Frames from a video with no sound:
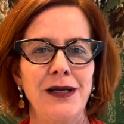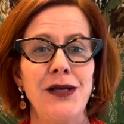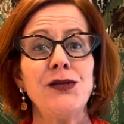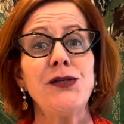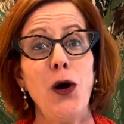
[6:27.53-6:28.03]

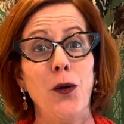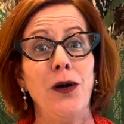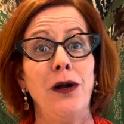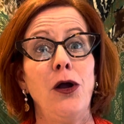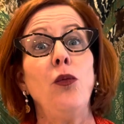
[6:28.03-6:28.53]
So
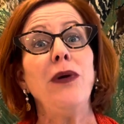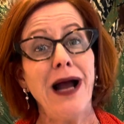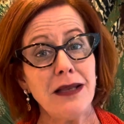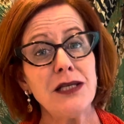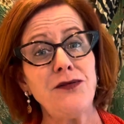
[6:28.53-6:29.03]
we
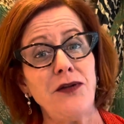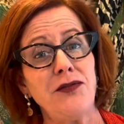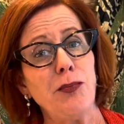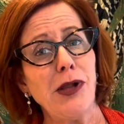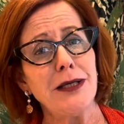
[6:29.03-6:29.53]
got this
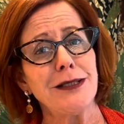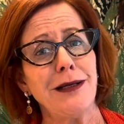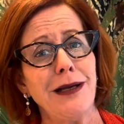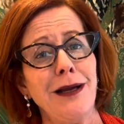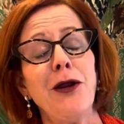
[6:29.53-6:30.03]
50 plus
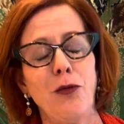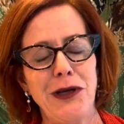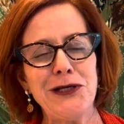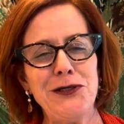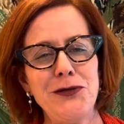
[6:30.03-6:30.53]
thing. We
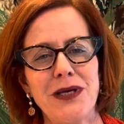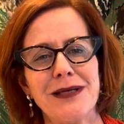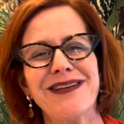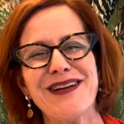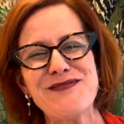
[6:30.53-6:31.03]
can do
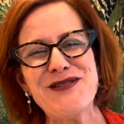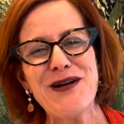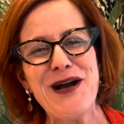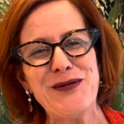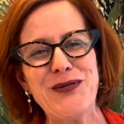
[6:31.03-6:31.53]
this and I'm here to
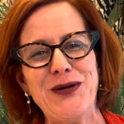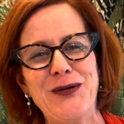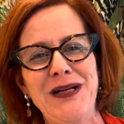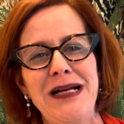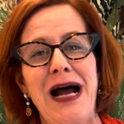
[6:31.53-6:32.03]
help you.
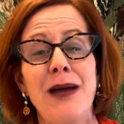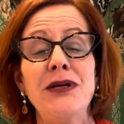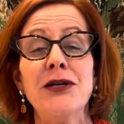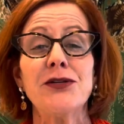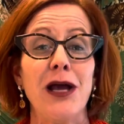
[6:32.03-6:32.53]
I'm
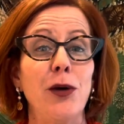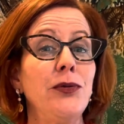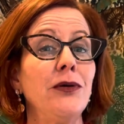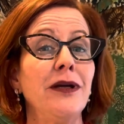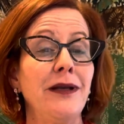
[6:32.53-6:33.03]
here to help
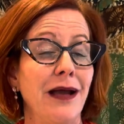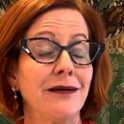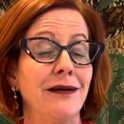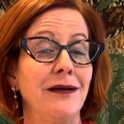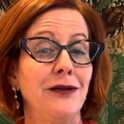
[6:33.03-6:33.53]
you connect
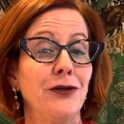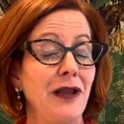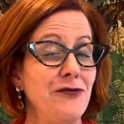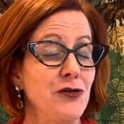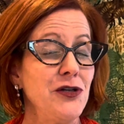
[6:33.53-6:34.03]
your
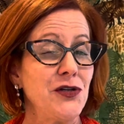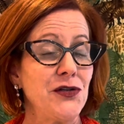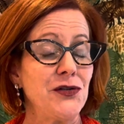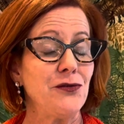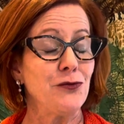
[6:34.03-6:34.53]
life,
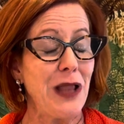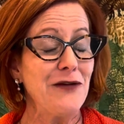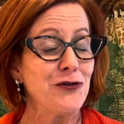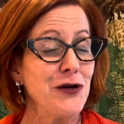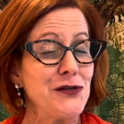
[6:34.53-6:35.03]
trans life
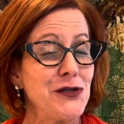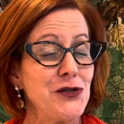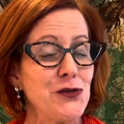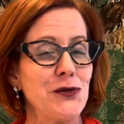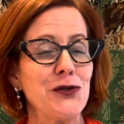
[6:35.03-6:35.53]

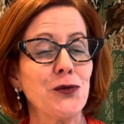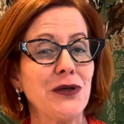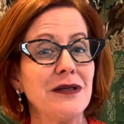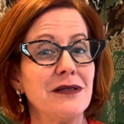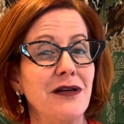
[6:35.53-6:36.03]
transitions with your
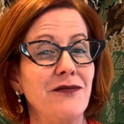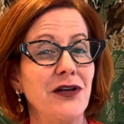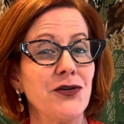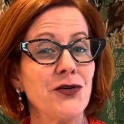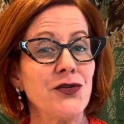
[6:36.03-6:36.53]
real estate
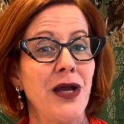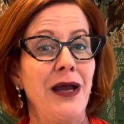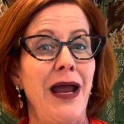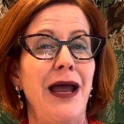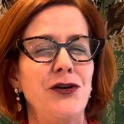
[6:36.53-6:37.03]
ventures
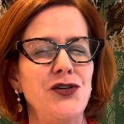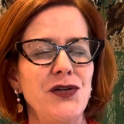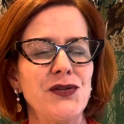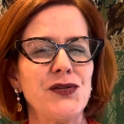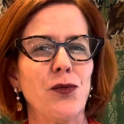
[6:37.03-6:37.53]
and
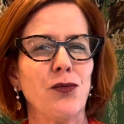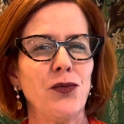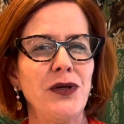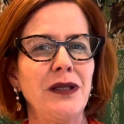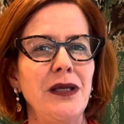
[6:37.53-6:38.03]
just
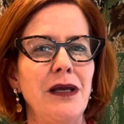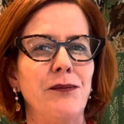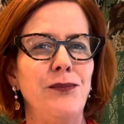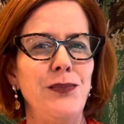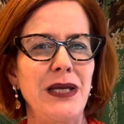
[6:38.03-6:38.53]
really
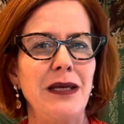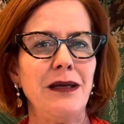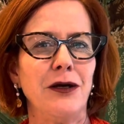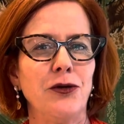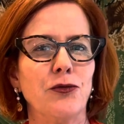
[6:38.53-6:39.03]
be
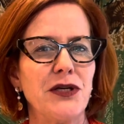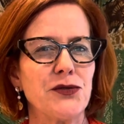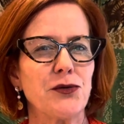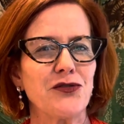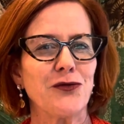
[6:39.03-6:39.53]
a good
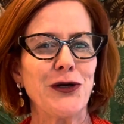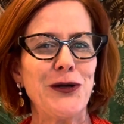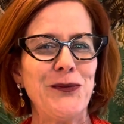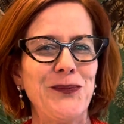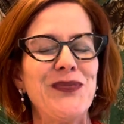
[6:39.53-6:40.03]
resource for you.
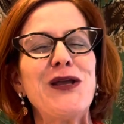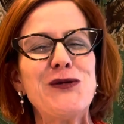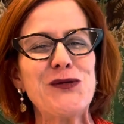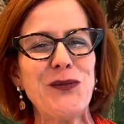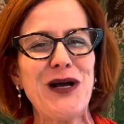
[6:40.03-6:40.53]
Thank you
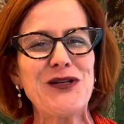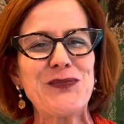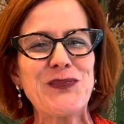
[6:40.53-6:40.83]
so much.